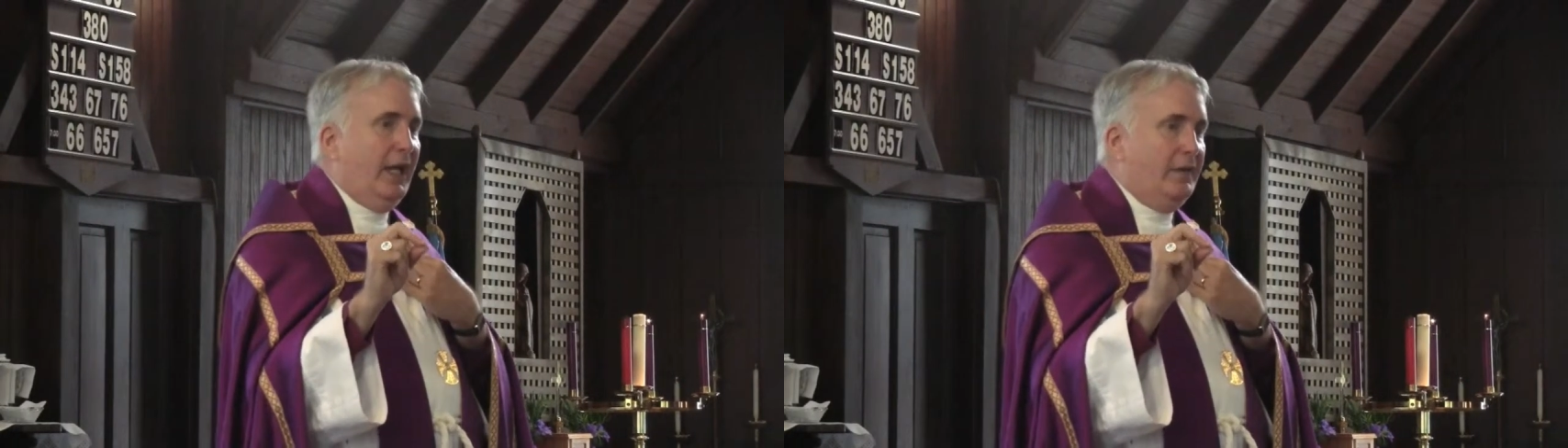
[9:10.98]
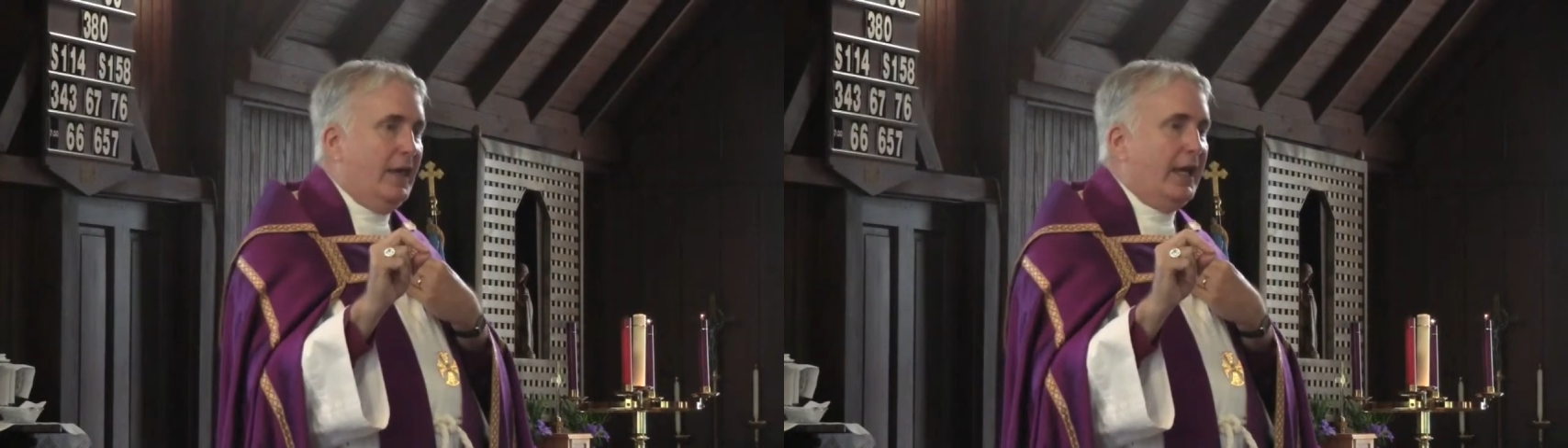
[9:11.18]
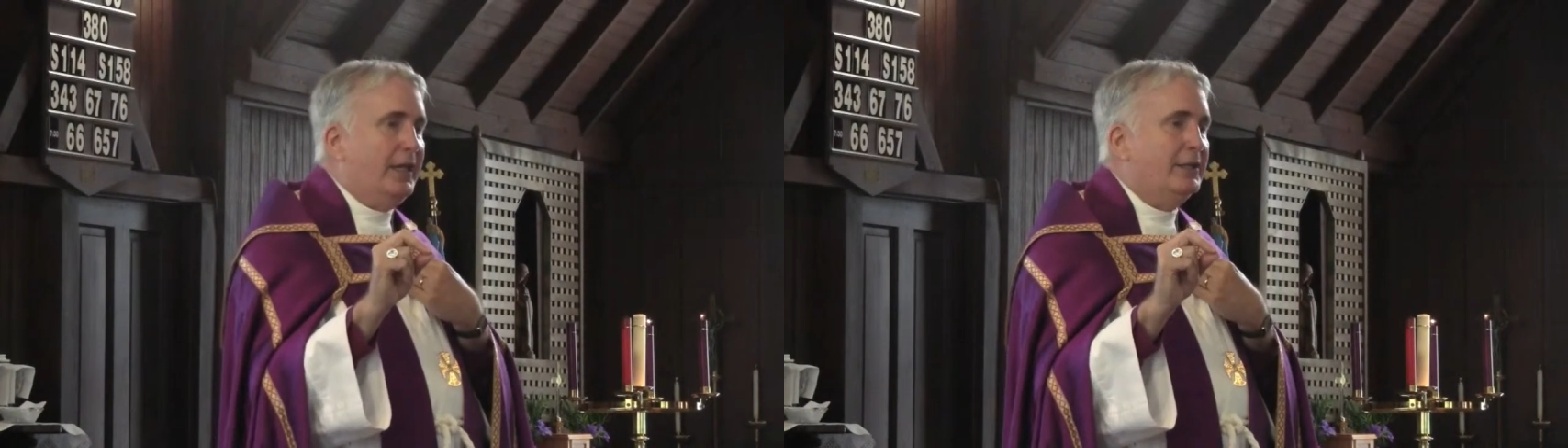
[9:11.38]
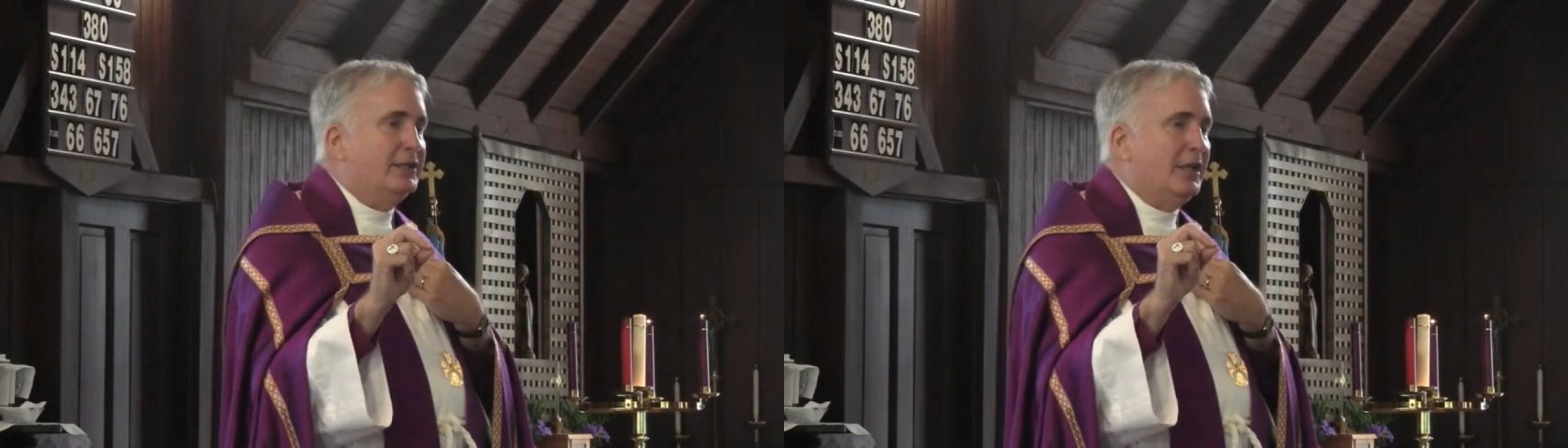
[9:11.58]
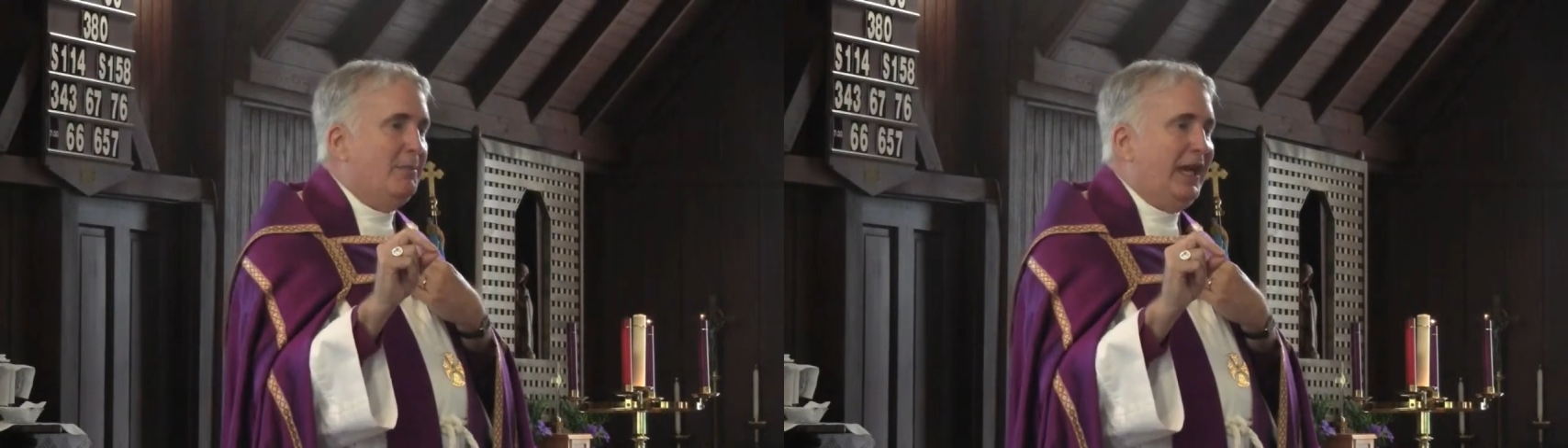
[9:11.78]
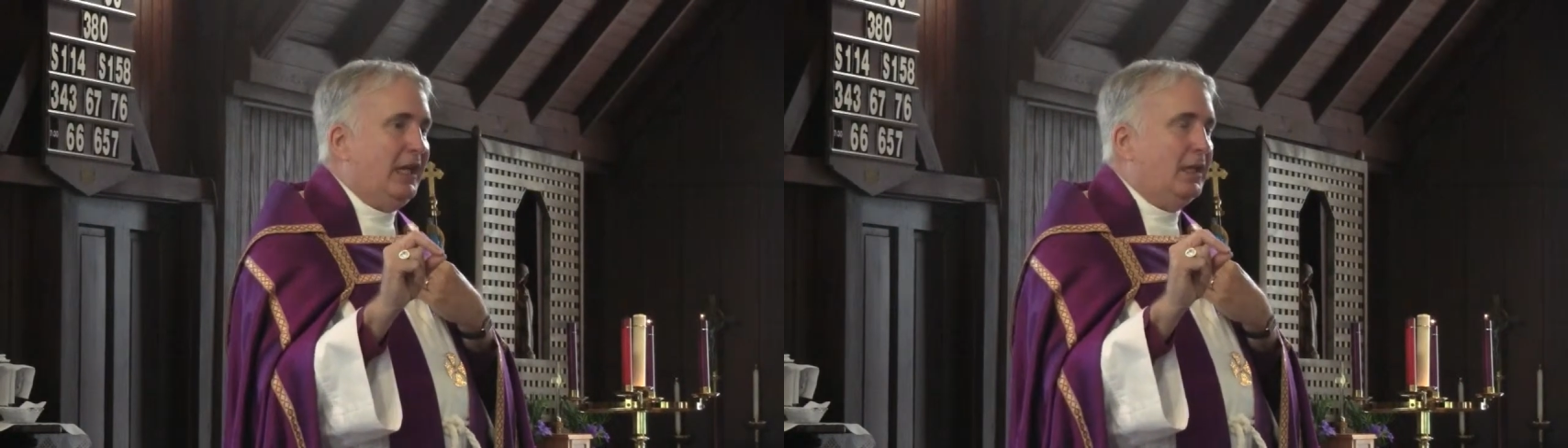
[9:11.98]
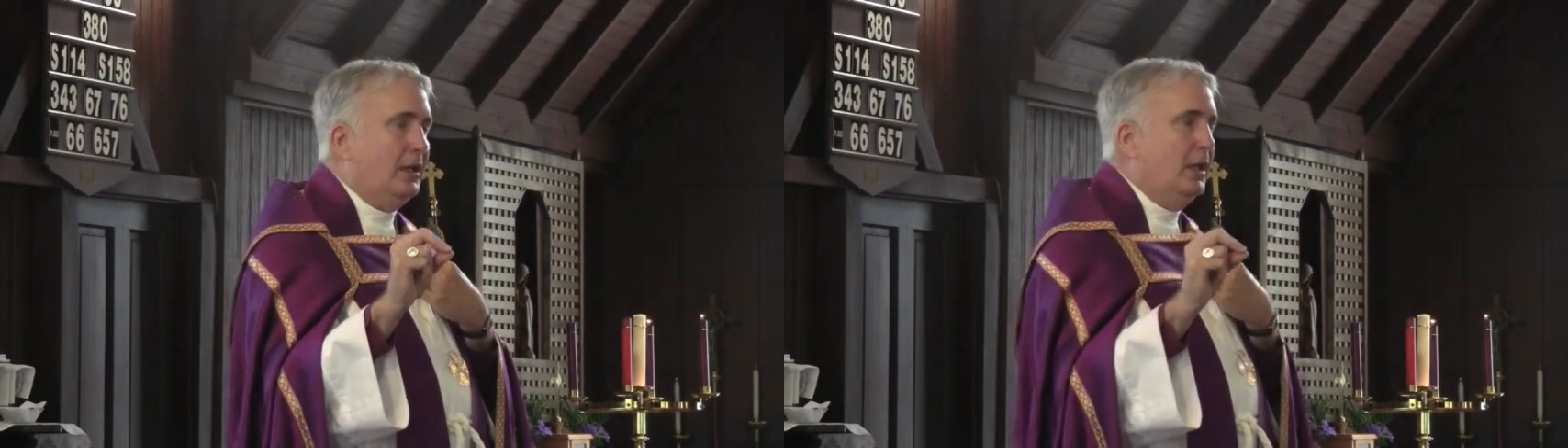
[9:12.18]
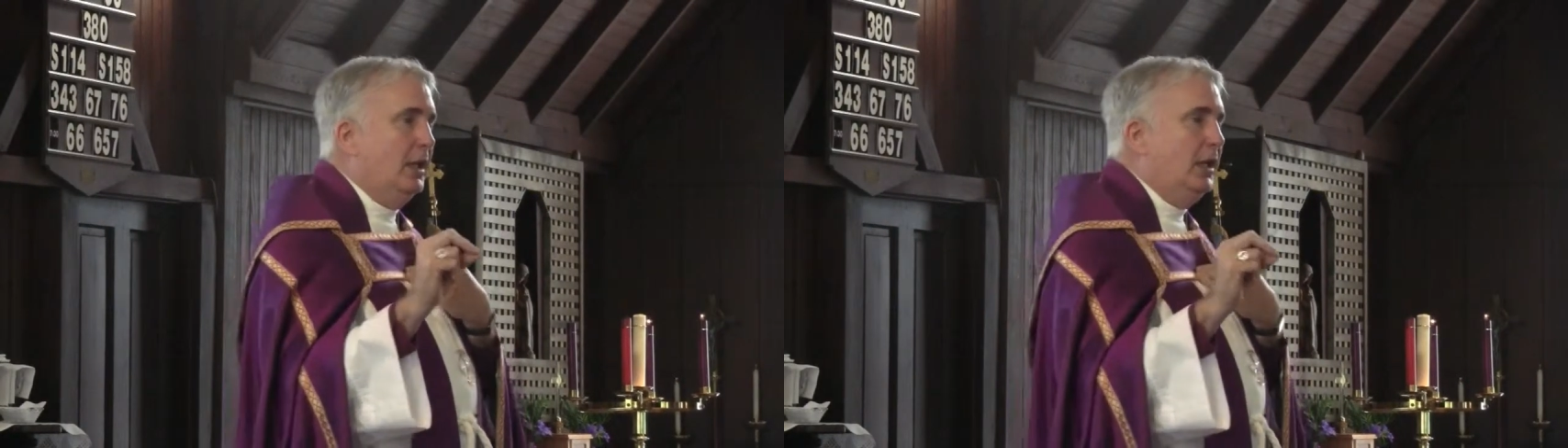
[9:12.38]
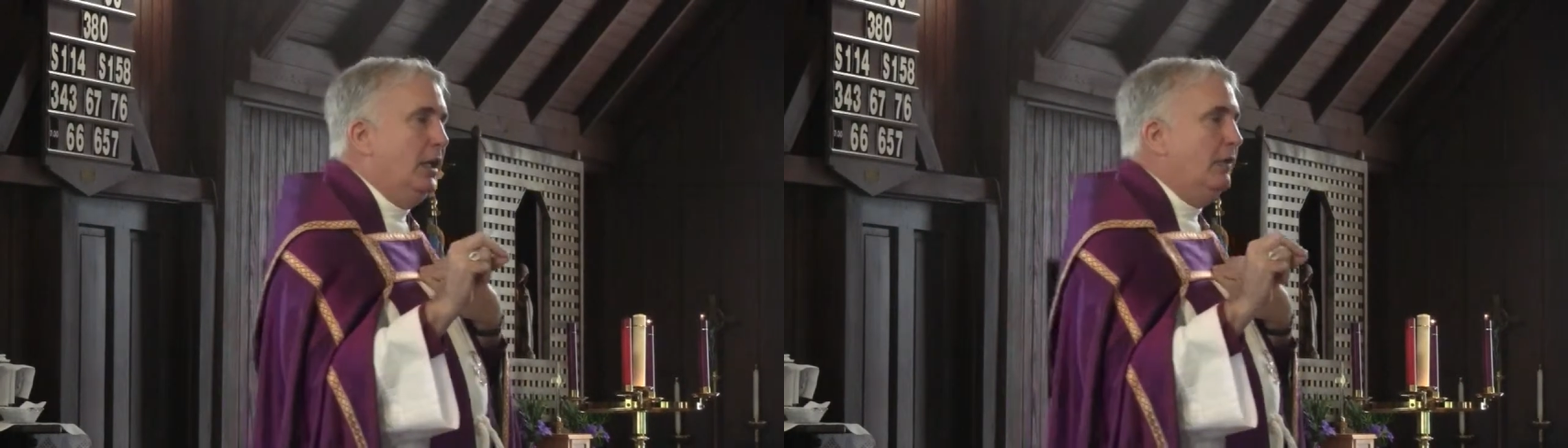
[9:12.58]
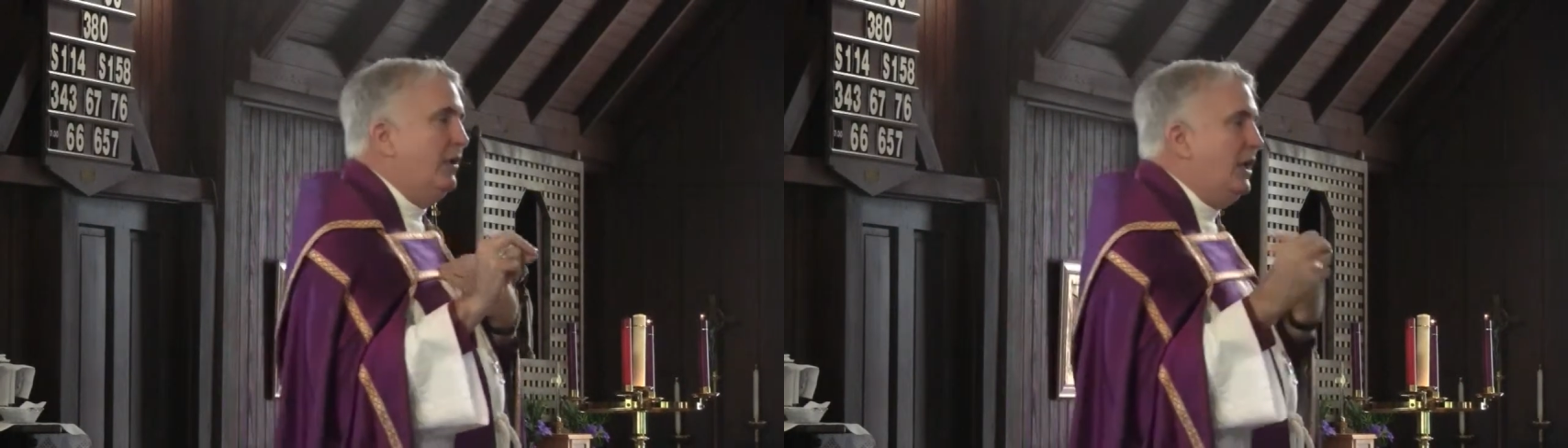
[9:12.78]
And that is to make,
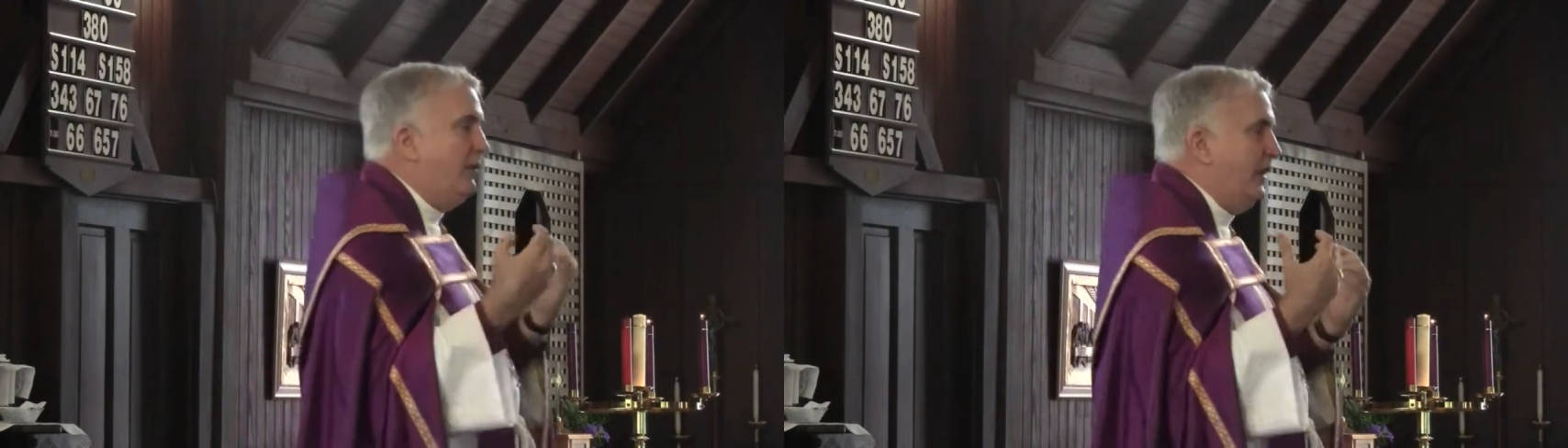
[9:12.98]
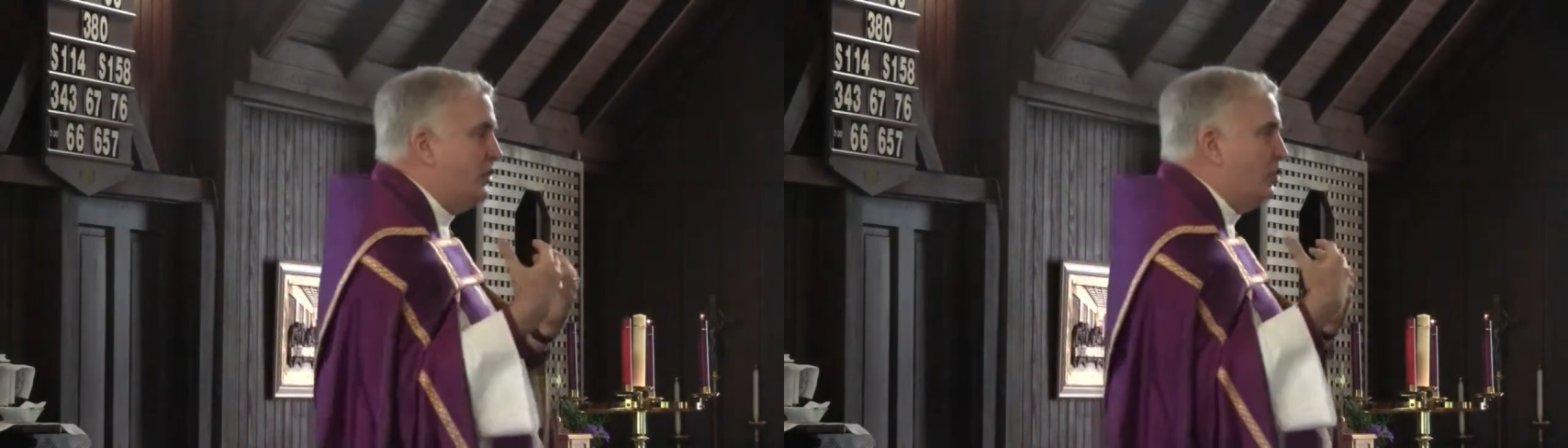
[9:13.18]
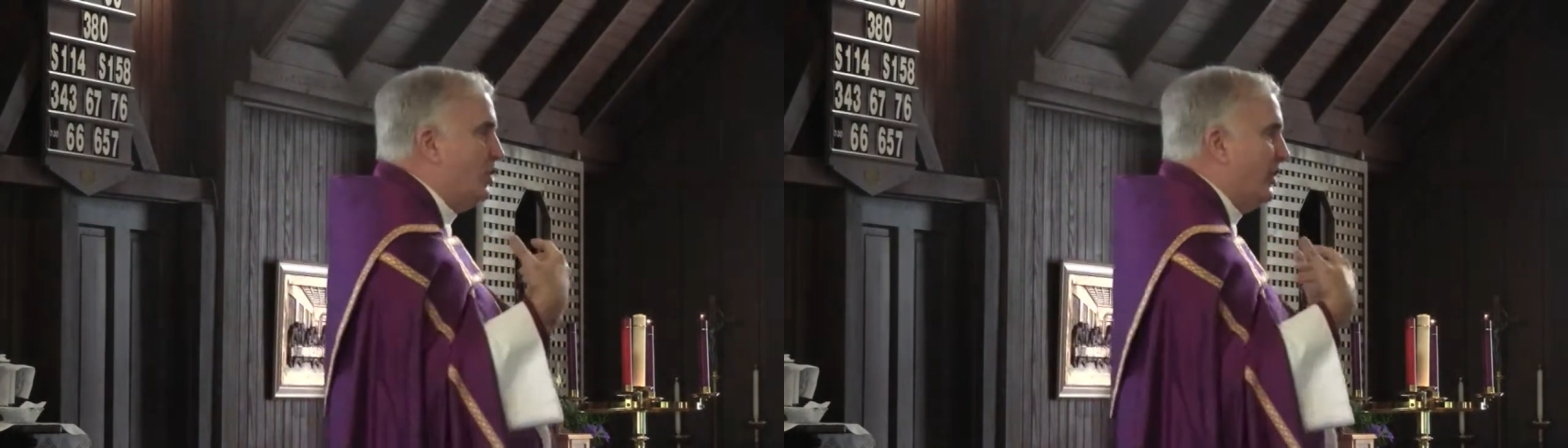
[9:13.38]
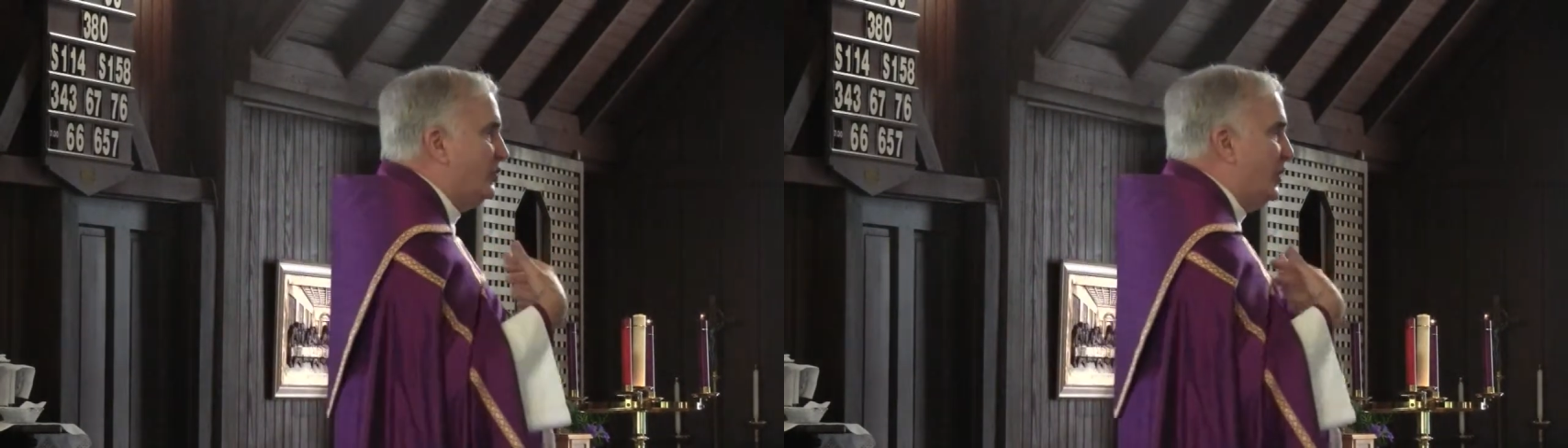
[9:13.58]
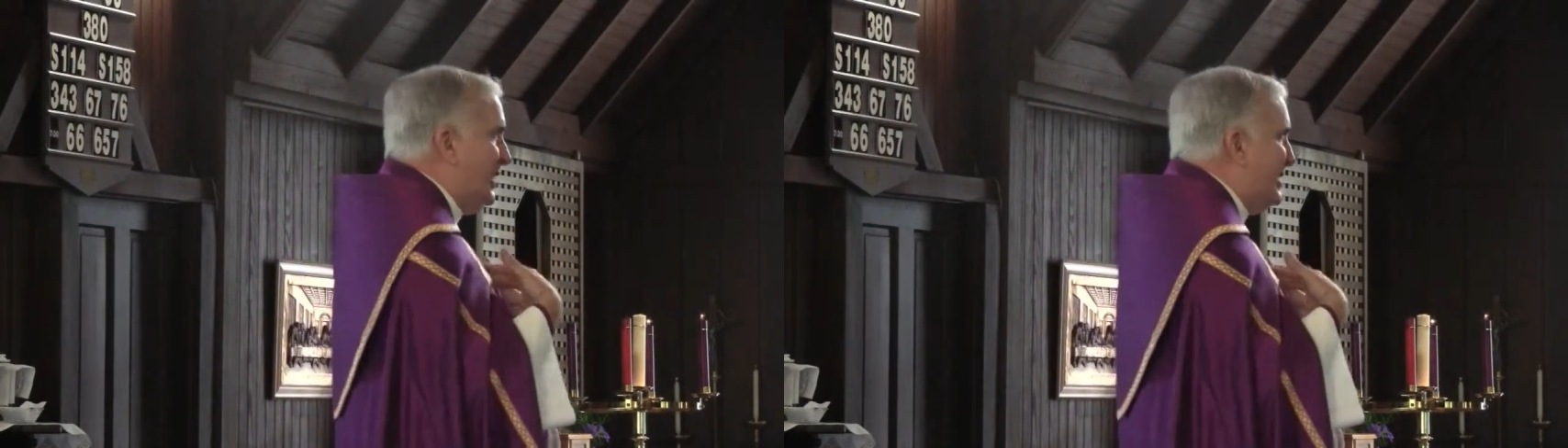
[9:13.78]
even if it's just